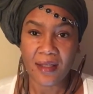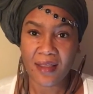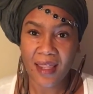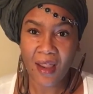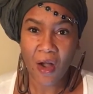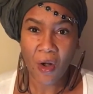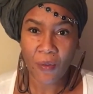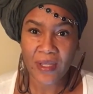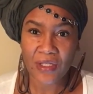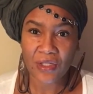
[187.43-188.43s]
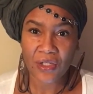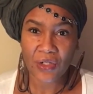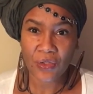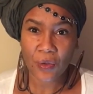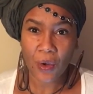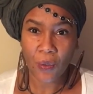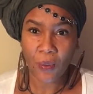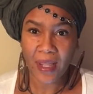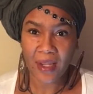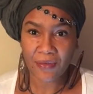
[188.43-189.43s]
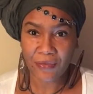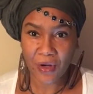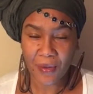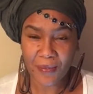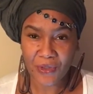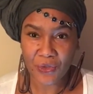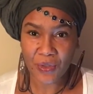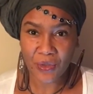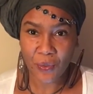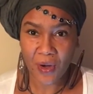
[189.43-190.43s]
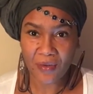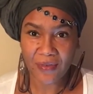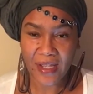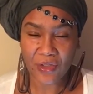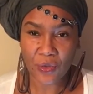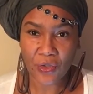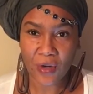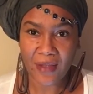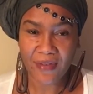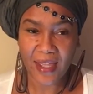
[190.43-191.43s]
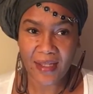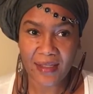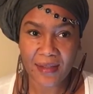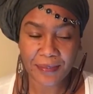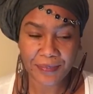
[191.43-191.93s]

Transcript: They always steer you away from doing the water fast or dry fast.